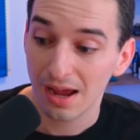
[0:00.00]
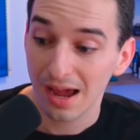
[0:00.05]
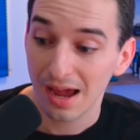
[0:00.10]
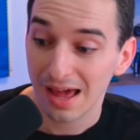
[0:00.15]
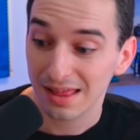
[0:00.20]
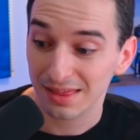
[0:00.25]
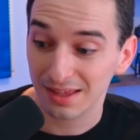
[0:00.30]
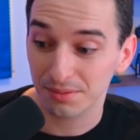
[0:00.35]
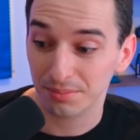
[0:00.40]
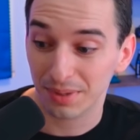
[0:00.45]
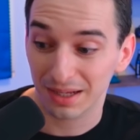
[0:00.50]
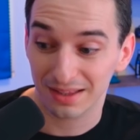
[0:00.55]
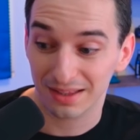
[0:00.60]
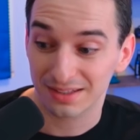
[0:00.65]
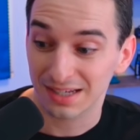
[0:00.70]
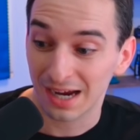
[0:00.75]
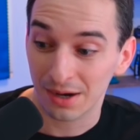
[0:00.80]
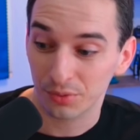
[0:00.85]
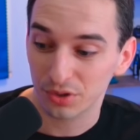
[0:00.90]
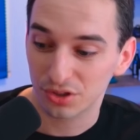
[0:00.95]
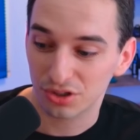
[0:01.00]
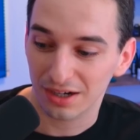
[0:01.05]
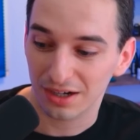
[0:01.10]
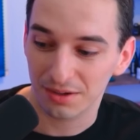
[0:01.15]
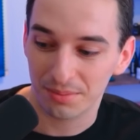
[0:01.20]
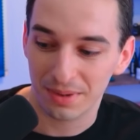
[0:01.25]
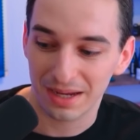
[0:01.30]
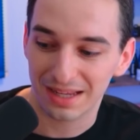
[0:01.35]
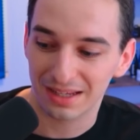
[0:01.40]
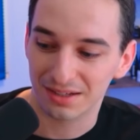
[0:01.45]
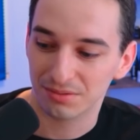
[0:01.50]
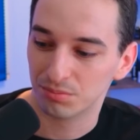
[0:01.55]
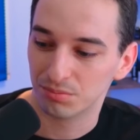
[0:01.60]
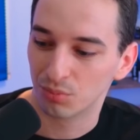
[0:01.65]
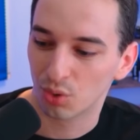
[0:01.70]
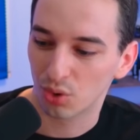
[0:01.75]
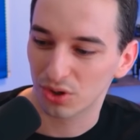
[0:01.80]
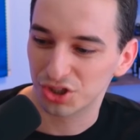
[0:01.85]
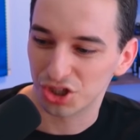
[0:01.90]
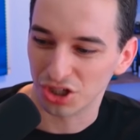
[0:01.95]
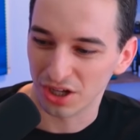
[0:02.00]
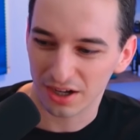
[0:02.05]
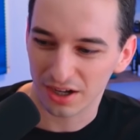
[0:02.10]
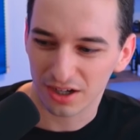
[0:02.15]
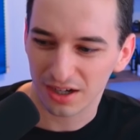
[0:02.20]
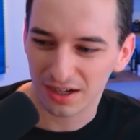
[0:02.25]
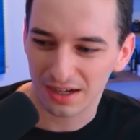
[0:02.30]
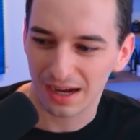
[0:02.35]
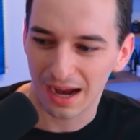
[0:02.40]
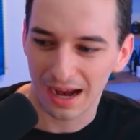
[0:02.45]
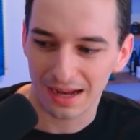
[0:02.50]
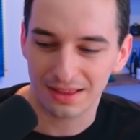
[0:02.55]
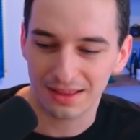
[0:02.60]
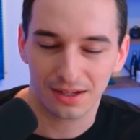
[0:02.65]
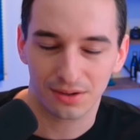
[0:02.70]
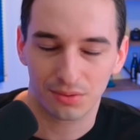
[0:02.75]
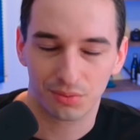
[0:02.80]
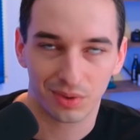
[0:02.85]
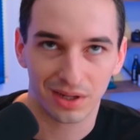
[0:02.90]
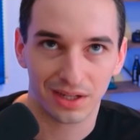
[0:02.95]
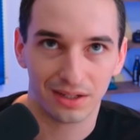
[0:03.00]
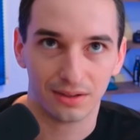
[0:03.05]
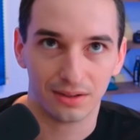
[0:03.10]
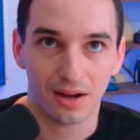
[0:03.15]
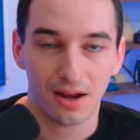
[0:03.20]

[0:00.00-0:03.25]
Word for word: And then by the time we tried to make it more generic, I think we